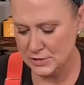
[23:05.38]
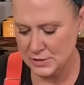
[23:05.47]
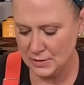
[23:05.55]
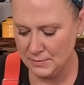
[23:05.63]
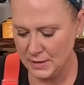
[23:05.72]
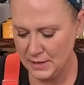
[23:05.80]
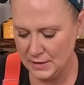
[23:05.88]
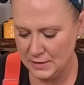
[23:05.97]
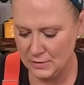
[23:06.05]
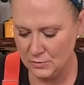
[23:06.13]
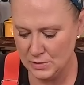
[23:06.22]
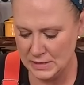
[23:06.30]
start making the
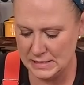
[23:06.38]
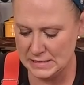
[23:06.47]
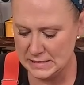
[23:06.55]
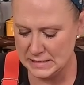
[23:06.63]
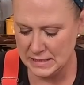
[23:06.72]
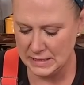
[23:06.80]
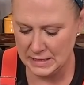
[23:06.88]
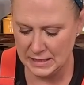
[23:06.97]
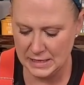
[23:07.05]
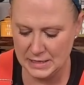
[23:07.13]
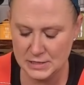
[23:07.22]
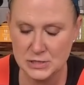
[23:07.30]
noise,
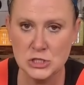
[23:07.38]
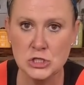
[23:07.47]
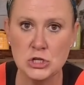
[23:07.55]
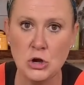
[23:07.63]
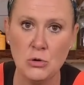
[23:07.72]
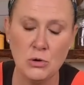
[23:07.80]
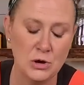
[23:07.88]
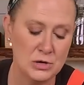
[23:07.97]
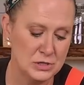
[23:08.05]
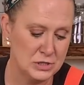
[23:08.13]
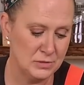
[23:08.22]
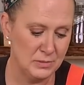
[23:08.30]
it is so
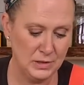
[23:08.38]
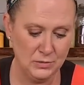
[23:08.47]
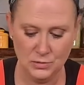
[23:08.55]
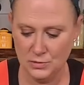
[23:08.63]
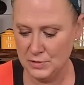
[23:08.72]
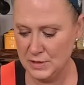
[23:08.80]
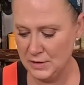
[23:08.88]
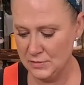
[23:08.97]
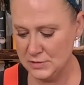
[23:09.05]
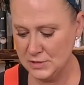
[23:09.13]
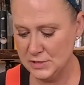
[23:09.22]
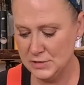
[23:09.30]
hard to record. They're
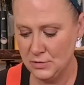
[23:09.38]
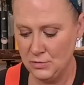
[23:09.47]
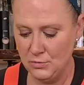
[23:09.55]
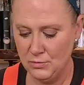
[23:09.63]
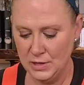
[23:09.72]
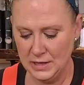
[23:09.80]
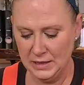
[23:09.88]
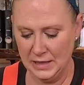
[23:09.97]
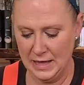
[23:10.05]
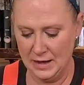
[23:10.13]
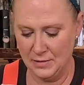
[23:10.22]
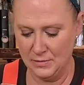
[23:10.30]
so
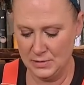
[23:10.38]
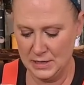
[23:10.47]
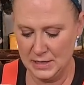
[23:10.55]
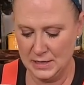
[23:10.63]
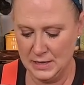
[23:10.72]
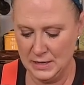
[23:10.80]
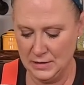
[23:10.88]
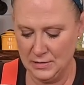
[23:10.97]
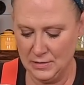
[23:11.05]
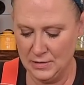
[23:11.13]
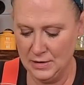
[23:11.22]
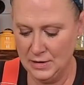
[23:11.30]
loud in here.
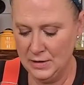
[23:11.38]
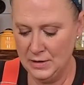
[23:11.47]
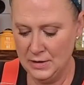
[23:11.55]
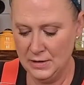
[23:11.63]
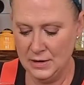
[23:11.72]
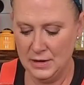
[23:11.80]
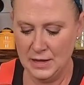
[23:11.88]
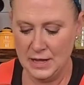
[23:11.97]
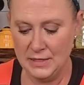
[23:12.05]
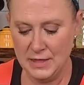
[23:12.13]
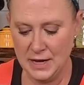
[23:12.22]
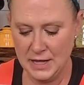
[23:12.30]

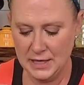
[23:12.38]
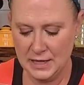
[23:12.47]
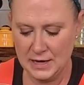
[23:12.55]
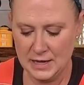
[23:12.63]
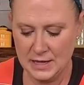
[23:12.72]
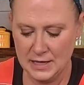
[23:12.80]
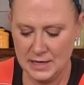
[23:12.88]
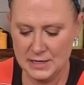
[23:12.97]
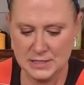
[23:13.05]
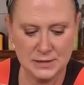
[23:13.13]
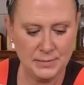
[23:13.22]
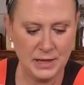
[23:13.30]
And then I can get
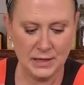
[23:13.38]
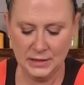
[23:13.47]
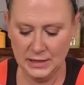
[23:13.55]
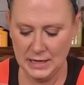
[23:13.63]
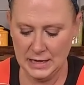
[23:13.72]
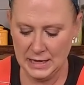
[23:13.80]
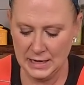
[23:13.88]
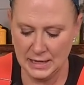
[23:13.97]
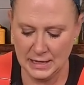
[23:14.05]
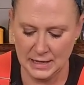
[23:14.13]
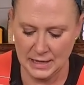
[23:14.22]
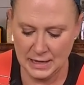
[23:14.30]
to my cleaning
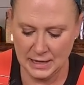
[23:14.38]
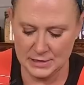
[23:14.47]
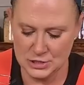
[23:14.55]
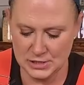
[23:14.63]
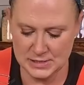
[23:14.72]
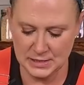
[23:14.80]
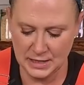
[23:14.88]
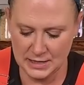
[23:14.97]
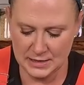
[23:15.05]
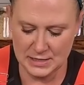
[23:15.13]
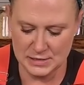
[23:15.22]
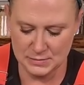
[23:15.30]
and just let
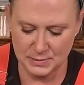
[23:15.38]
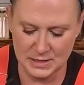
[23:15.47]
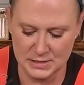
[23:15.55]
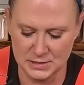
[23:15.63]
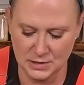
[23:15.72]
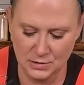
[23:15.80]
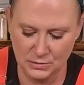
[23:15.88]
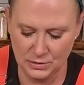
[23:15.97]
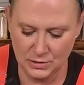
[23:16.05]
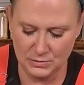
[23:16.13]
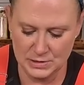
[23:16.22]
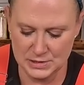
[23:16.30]
these beans go
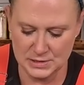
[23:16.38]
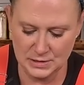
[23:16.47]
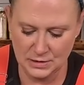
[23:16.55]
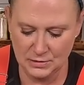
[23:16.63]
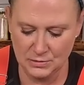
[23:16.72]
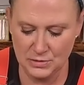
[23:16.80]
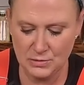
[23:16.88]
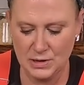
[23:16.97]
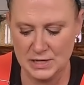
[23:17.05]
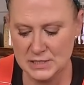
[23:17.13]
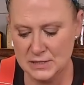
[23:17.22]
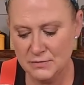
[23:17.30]
low and slow the
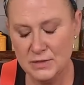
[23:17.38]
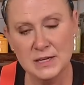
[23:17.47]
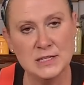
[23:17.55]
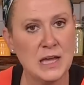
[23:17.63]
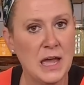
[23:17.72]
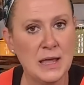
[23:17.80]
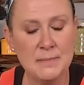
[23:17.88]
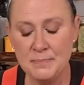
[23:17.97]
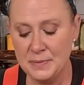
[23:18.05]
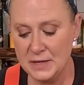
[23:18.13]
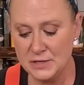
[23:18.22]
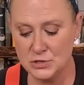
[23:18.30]
rest of the
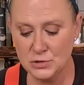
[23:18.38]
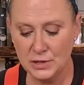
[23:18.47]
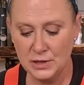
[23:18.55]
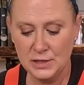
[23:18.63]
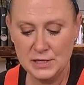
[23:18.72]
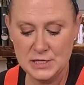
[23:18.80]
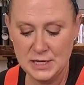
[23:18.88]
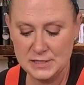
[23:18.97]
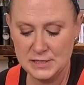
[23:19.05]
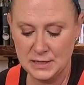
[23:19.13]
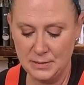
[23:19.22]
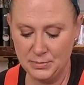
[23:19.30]
day. It truly only takes
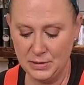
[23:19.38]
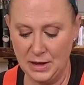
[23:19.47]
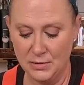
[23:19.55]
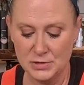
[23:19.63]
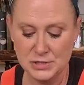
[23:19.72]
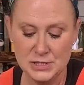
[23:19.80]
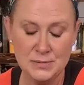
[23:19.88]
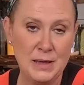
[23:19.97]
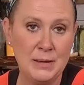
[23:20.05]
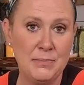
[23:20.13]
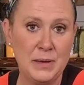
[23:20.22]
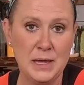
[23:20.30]
a couple of hours to
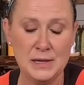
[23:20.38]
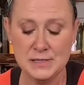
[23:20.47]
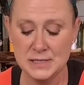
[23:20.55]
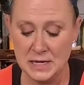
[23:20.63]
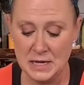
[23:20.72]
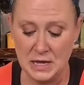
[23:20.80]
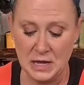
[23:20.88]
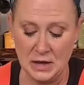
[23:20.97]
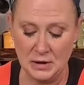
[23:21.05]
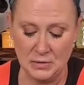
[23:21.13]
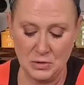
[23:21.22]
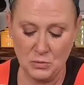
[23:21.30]
make beans.
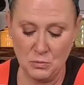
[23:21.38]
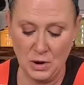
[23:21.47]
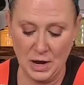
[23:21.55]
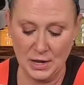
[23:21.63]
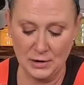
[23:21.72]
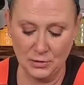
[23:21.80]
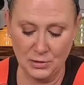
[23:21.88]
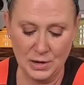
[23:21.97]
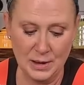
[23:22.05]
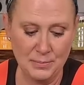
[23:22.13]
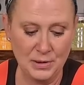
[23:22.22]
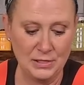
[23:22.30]
I don't know why growing
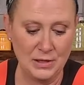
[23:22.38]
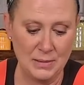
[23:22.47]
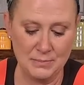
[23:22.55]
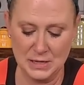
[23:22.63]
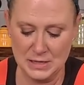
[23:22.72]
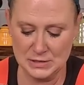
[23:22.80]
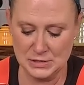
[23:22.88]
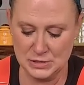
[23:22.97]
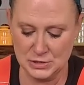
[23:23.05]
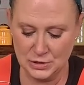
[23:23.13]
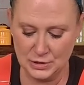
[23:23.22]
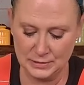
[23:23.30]
up I thought
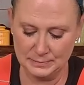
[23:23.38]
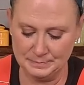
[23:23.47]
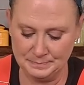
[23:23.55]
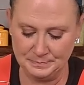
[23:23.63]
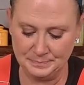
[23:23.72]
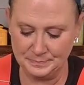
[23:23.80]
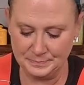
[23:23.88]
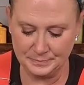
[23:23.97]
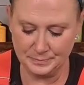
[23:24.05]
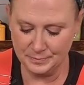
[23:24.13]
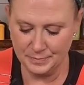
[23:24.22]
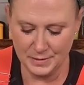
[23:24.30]
beans took
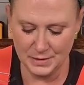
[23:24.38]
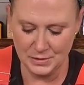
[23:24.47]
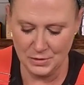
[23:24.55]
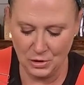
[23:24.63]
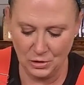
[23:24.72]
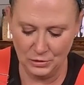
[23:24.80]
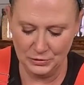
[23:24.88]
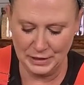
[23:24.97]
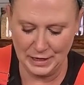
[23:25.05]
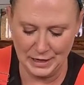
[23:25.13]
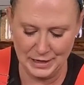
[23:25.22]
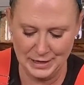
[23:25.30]
all
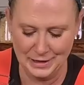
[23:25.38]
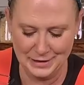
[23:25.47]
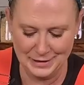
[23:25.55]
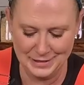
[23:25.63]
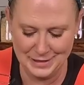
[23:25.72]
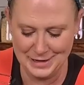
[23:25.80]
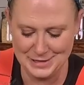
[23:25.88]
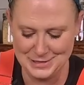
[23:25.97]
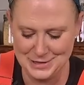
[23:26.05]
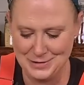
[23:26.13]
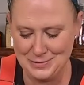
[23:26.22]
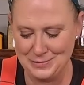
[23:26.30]
day. They
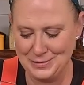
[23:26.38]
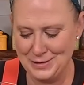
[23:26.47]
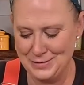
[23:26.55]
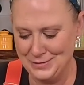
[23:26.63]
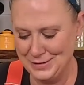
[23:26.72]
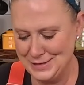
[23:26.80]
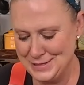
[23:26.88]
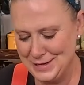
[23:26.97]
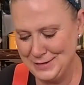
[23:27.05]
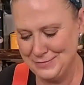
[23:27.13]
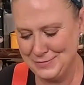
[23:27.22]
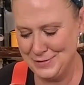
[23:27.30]
don't. They only
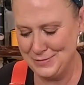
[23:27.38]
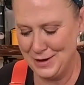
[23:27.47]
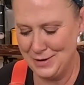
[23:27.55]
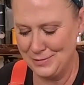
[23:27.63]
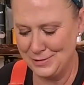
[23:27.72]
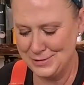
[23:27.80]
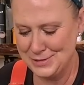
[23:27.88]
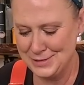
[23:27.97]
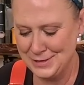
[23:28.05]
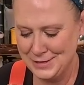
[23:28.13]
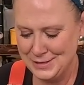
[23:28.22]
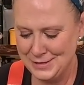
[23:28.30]
take a few hours.
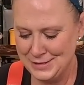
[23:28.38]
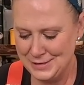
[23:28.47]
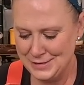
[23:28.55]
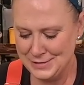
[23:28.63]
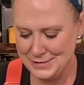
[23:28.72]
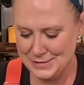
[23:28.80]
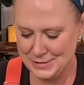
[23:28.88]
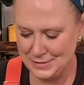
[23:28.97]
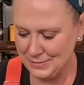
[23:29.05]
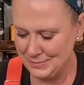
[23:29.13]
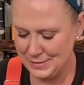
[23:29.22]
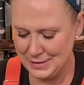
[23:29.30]
So
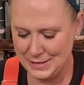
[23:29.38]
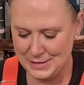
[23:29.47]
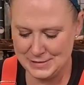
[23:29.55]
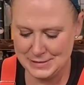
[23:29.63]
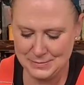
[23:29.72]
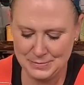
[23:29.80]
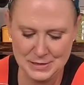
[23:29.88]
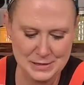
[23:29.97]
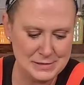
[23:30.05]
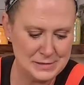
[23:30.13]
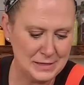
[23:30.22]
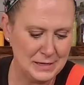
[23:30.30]
easy
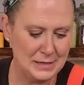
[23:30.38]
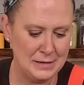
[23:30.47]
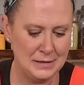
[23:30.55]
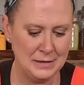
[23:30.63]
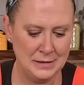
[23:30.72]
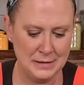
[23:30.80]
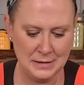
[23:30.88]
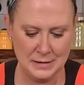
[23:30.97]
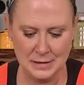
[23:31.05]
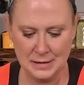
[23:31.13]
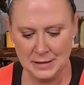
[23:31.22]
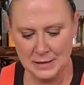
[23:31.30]
peasy.
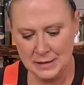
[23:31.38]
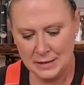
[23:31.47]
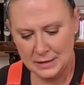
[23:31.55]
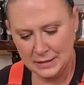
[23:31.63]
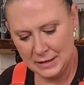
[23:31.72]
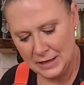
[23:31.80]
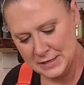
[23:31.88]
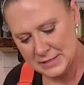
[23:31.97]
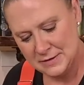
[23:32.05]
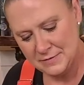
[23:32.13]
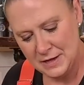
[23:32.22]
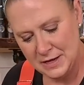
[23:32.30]
Lots
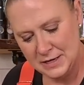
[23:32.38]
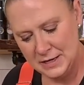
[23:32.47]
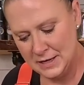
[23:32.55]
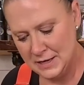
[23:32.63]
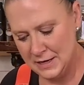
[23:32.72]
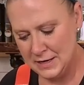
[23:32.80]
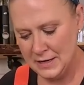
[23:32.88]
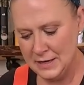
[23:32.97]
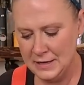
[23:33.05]
of onion,